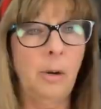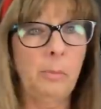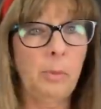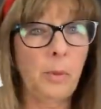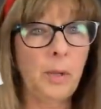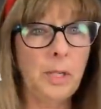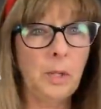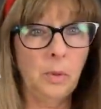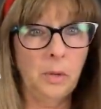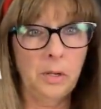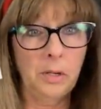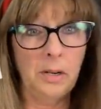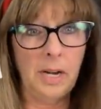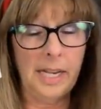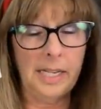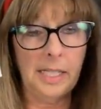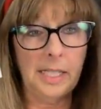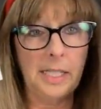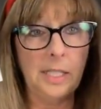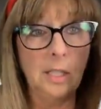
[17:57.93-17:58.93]
our pre-order
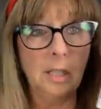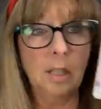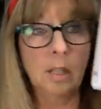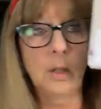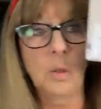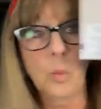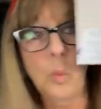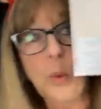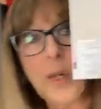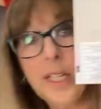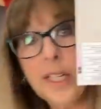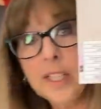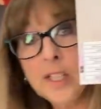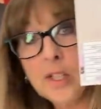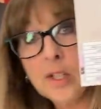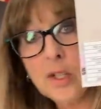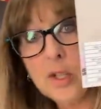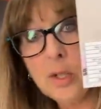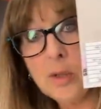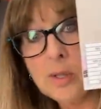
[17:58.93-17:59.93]
out of here, we get
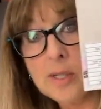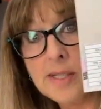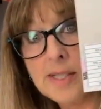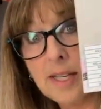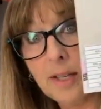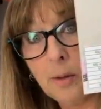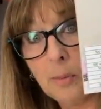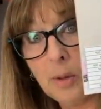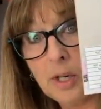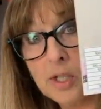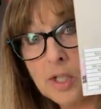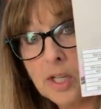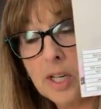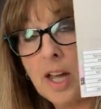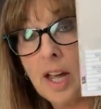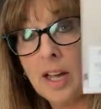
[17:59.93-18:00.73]
to choose Celebration